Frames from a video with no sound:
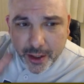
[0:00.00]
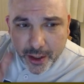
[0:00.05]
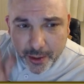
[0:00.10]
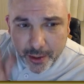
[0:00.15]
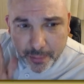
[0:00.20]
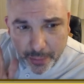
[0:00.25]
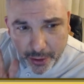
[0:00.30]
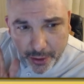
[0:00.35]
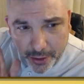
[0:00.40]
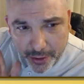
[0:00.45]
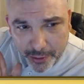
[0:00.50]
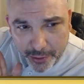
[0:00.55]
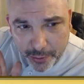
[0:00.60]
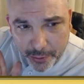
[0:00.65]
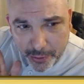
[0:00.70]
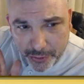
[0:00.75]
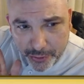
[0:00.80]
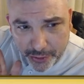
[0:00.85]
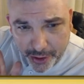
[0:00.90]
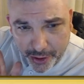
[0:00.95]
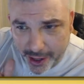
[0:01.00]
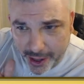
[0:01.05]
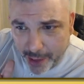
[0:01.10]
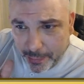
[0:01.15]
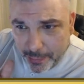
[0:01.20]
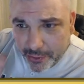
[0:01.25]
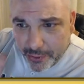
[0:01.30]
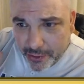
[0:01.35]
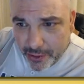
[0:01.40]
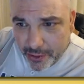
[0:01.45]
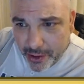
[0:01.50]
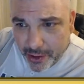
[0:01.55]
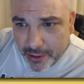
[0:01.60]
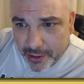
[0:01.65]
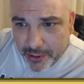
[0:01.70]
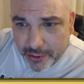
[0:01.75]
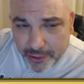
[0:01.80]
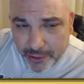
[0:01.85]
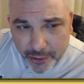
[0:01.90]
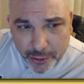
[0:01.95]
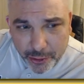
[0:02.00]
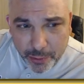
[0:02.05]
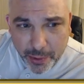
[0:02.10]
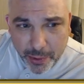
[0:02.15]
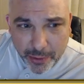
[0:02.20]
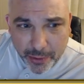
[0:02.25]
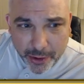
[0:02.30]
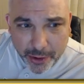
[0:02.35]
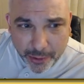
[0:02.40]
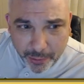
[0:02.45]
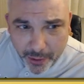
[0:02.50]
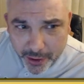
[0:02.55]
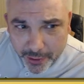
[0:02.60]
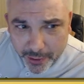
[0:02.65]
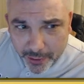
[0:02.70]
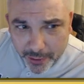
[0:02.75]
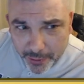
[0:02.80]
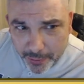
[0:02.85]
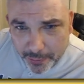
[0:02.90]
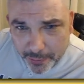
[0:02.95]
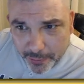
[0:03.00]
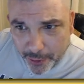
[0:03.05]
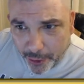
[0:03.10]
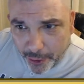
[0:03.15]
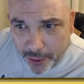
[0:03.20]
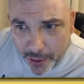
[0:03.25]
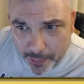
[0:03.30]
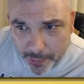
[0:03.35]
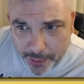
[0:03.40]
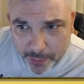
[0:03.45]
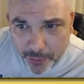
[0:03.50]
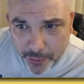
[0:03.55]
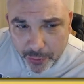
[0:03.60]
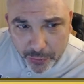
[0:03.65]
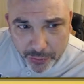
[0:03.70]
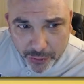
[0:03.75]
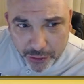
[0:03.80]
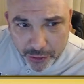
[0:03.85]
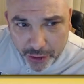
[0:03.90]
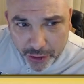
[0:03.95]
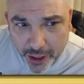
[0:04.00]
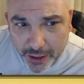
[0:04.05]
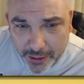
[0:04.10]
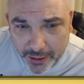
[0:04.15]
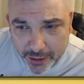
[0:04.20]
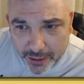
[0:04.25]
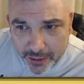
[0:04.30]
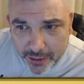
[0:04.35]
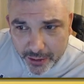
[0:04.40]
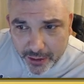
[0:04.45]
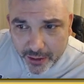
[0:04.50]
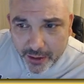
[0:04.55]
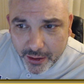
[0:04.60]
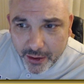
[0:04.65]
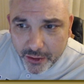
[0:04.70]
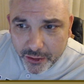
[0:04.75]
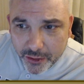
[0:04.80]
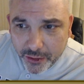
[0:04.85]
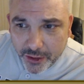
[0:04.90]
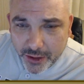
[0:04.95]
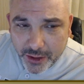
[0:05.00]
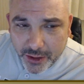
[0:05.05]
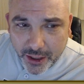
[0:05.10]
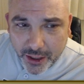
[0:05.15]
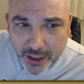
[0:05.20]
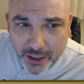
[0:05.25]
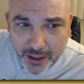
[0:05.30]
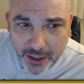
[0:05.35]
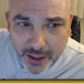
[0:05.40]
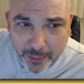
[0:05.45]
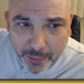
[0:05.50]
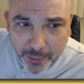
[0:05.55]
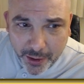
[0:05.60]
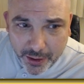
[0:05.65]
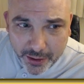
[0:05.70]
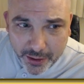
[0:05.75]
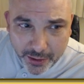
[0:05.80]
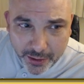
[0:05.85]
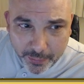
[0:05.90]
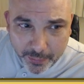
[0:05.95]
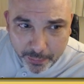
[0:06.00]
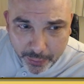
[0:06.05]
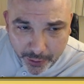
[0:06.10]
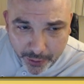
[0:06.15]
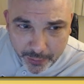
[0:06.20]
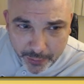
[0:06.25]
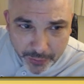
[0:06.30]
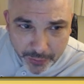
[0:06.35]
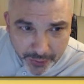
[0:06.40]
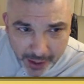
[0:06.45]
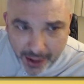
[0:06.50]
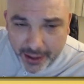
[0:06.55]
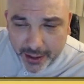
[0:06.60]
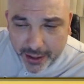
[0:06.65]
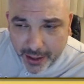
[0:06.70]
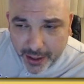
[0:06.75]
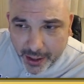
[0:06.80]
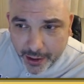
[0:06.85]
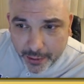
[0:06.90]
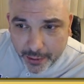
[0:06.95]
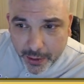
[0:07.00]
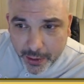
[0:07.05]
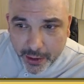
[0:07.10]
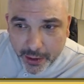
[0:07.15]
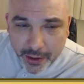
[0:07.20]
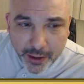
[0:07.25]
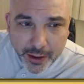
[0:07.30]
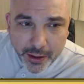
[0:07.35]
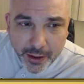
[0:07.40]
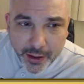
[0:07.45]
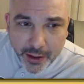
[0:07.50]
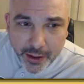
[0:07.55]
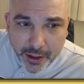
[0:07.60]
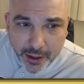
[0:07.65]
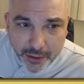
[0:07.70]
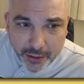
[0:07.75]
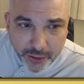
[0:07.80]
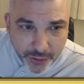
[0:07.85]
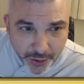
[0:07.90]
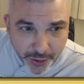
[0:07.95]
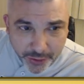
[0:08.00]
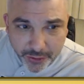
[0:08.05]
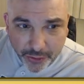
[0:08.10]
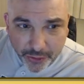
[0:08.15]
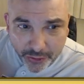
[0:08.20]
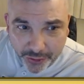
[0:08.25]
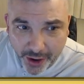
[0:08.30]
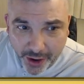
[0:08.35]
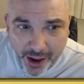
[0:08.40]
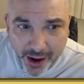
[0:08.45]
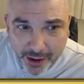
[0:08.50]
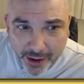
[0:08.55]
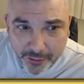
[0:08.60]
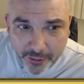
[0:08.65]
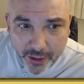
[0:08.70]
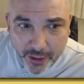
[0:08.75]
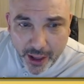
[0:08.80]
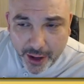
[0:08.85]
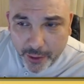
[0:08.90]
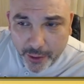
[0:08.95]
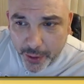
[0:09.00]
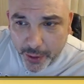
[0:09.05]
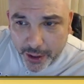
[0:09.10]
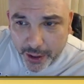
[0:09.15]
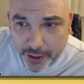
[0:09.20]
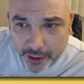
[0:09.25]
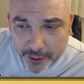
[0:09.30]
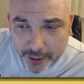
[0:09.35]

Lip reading: But what's going to happen is a lot of the Jewish people that are wanting to hurry up and move to China so that they can keep on playing with that economy and just let this dive a lot quicker.